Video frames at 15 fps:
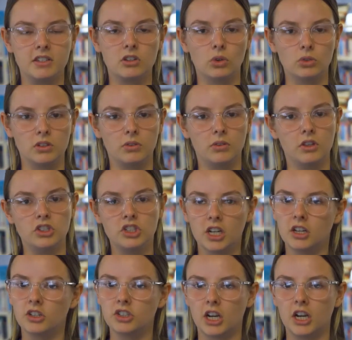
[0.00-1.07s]
also the chill
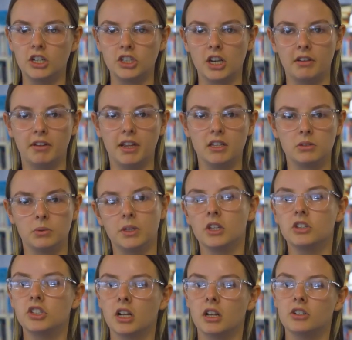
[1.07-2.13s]
and charge area, so in the
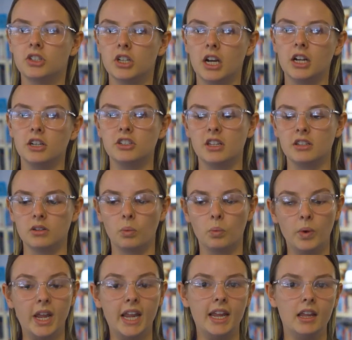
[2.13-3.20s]
chill and charge there's a
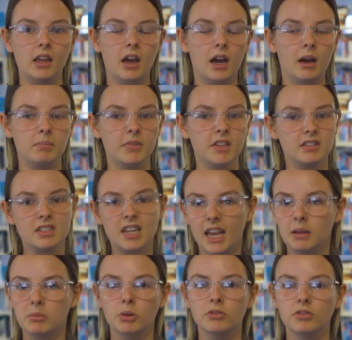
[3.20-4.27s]
Wii, there's
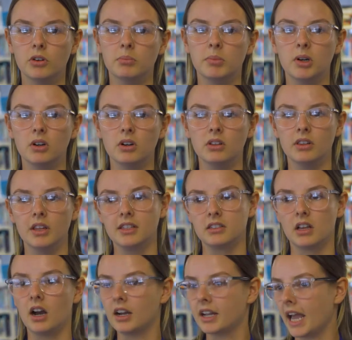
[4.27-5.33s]
table football, there's
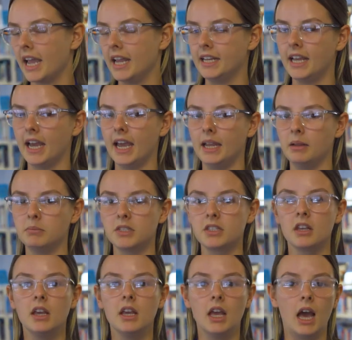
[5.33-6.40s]
arcade games,
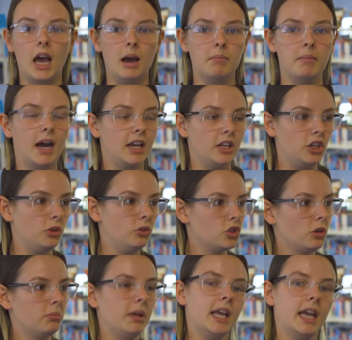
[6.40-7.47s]
and you
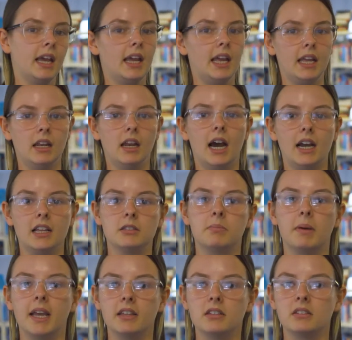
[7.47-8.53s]
join me here in
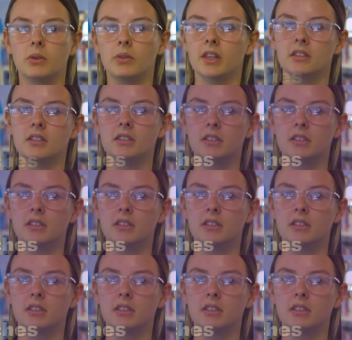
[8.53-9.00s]
iSpace, so this is